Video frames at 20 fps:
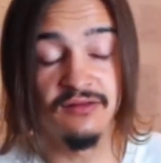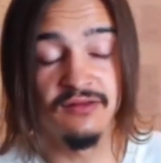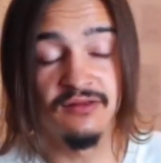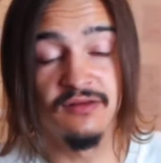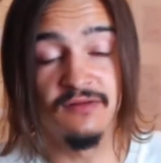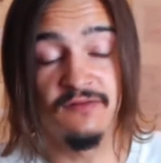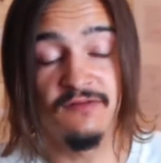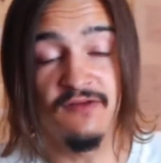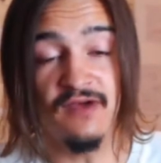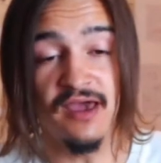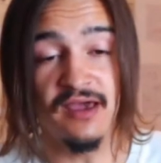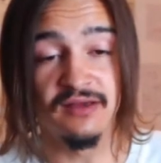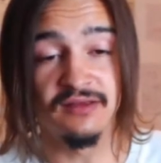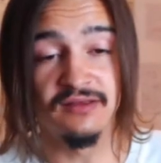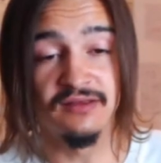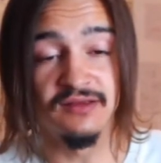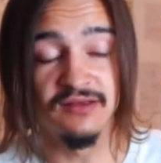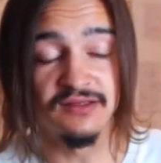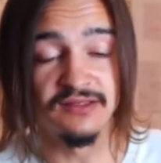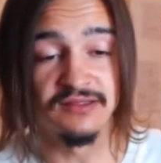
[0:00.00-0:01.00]
fact
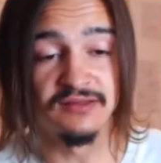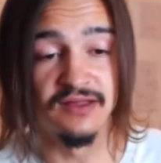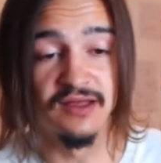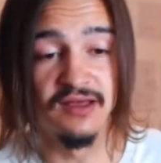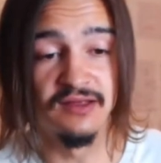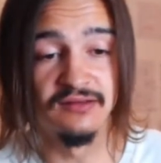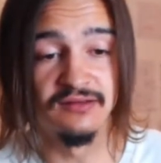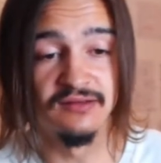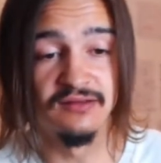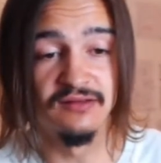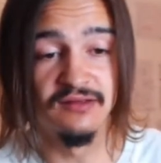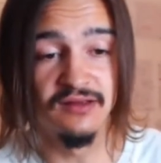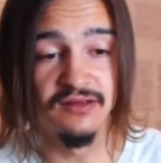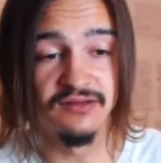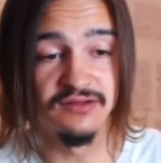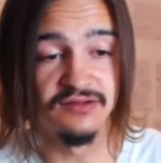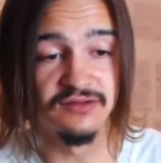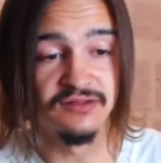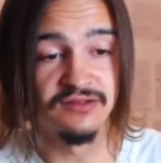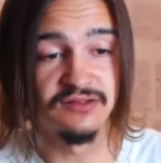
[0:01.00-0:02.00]
is that they
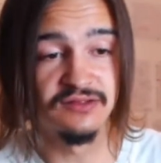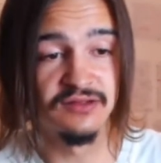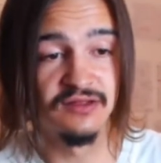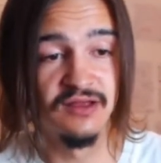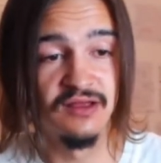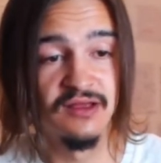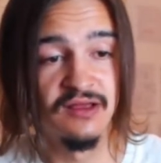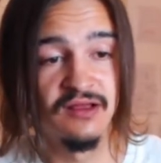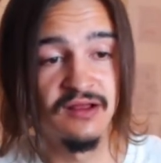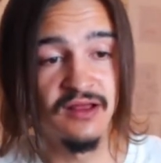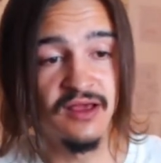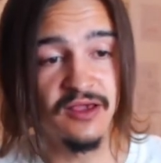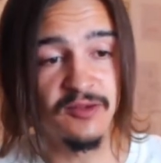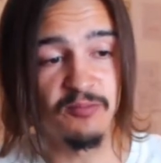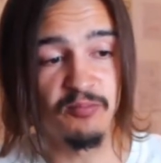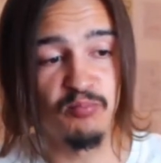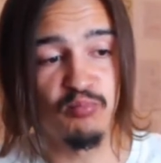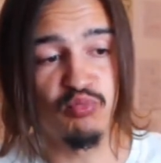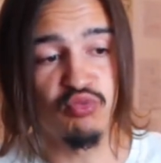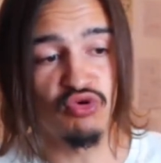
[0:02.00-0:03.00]
just like
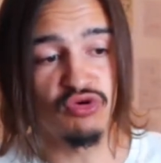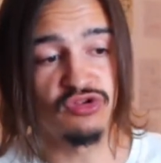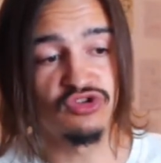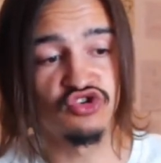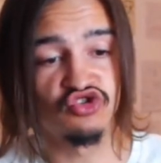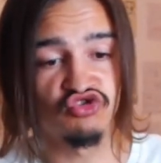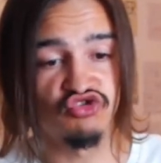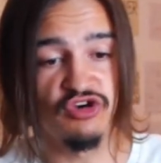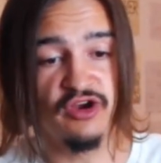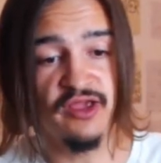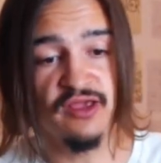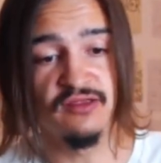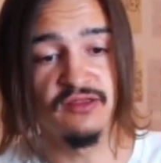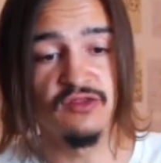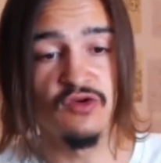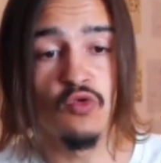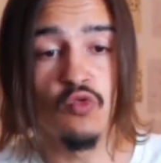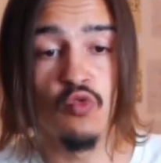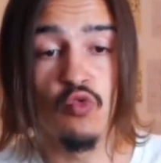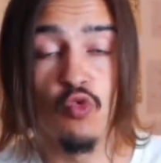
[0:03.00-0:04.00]
portray
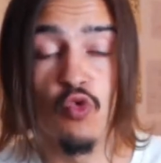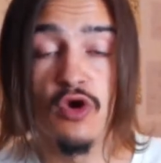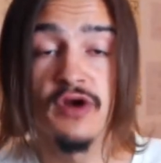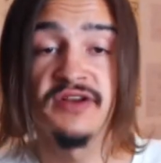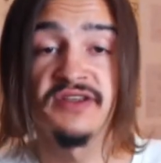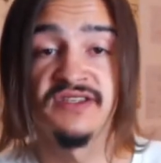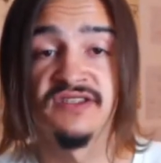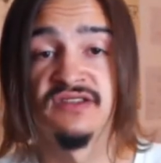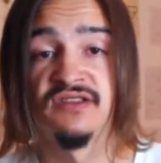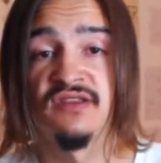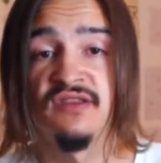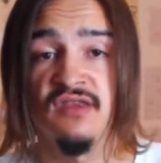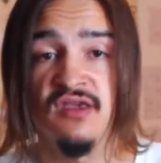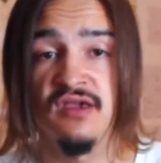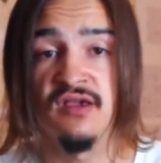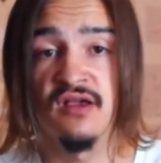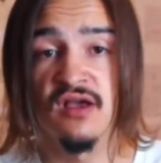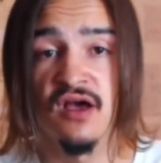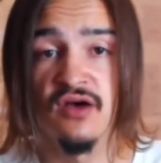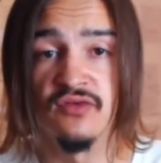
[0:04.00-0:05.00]
the worst
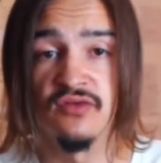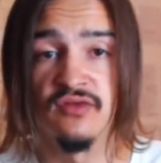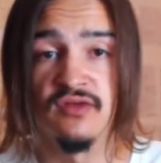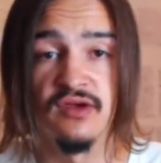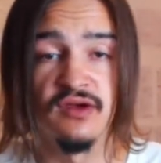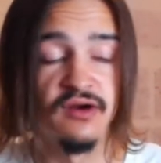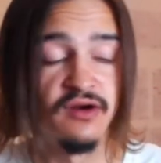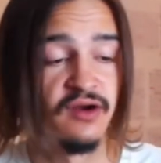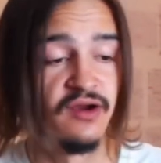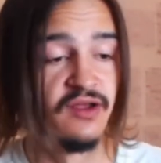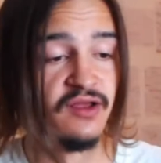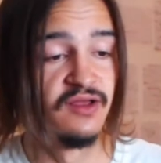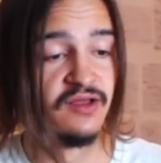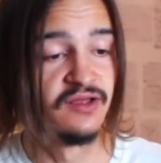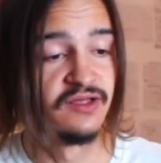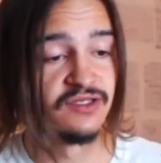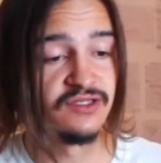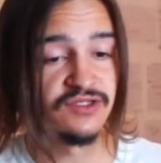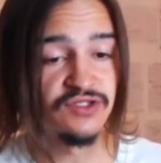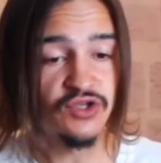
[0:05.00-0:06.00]
thing out there.
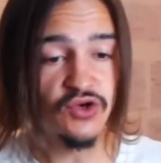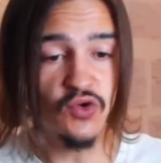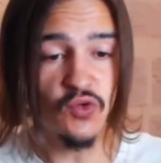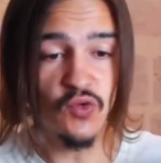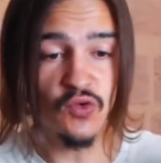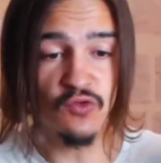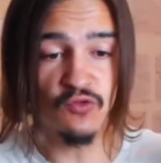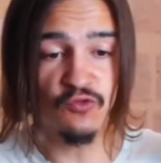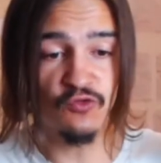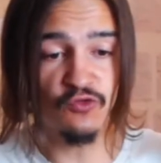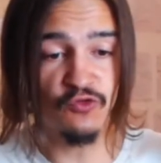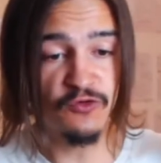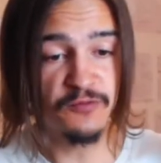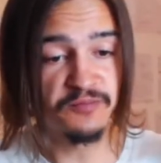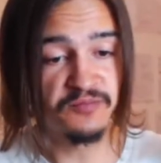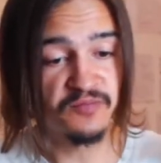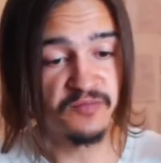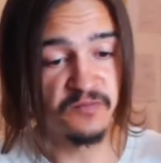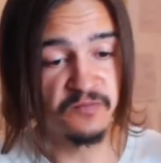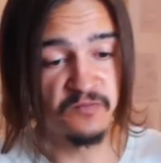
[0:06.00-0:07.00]
So
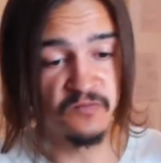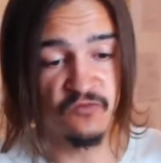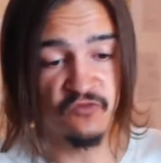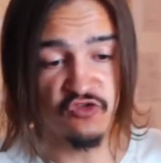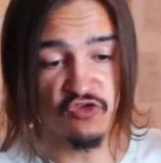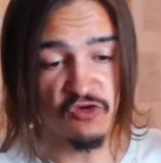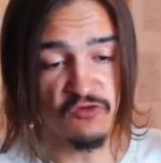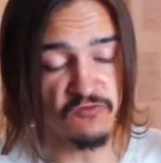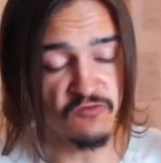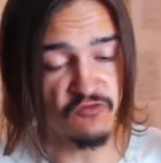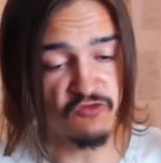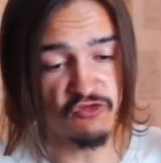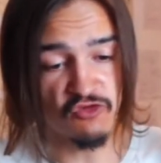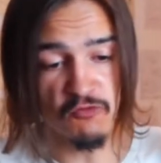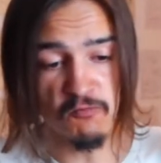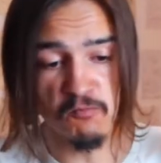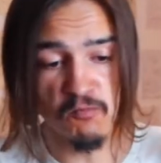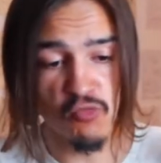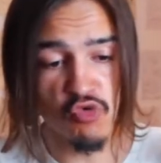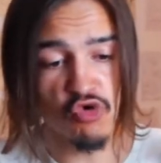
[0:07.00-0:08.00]
from
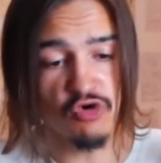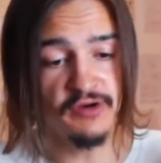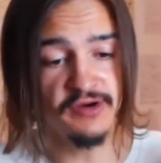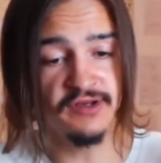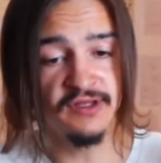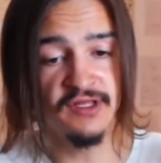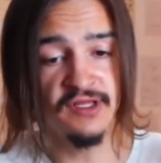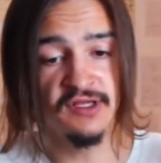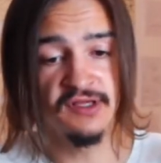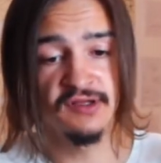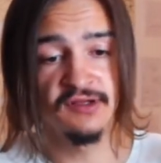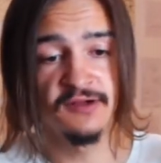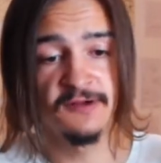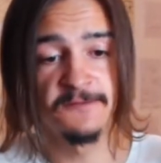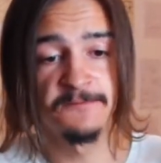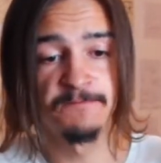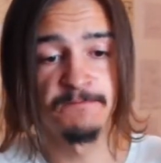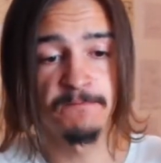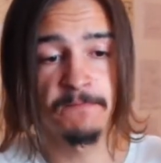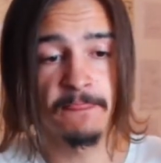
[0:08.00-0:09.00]
morning
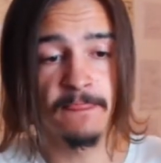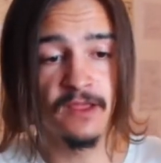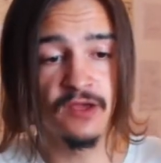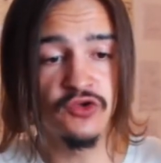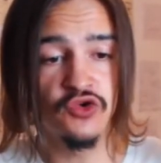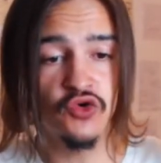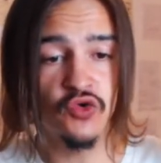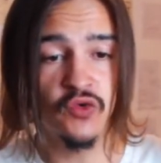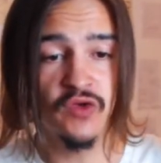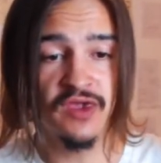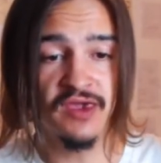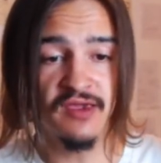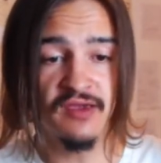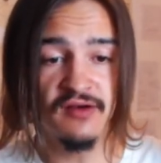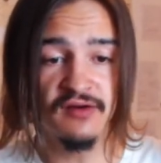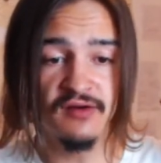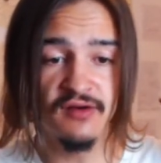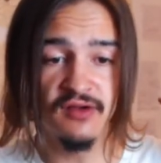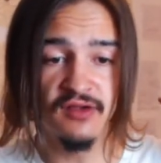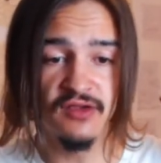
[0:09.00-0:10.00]
you
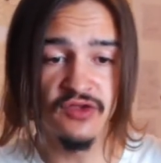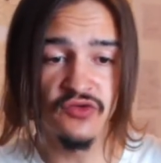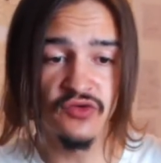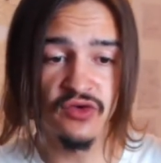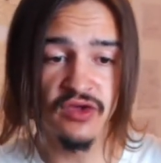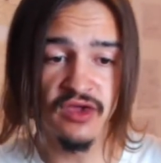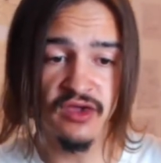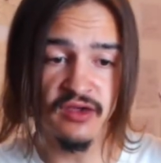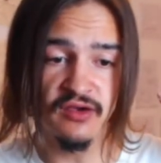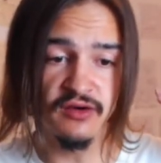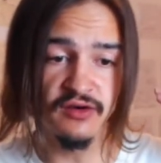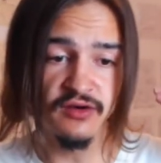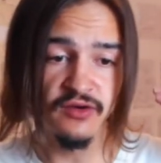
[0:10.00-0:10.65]
carry